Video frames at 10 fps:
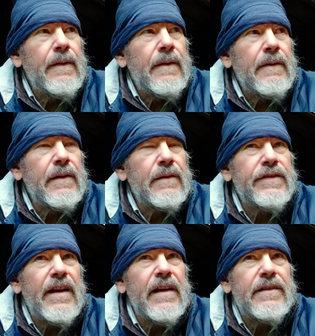it'll
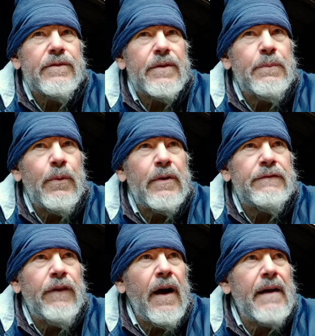say it's
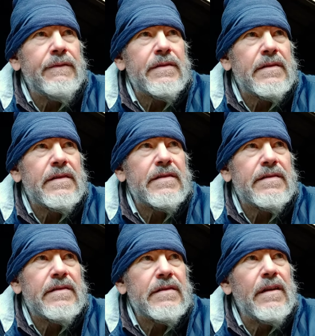3.5 and
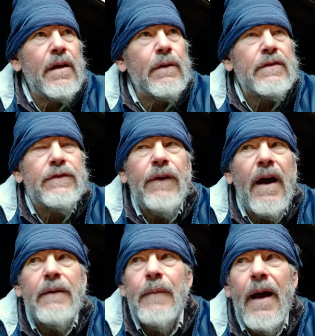it's you know it's
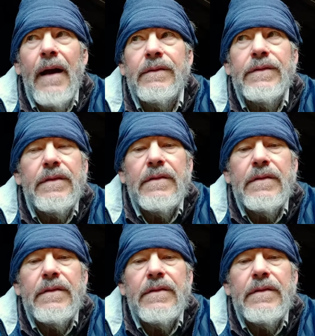five miles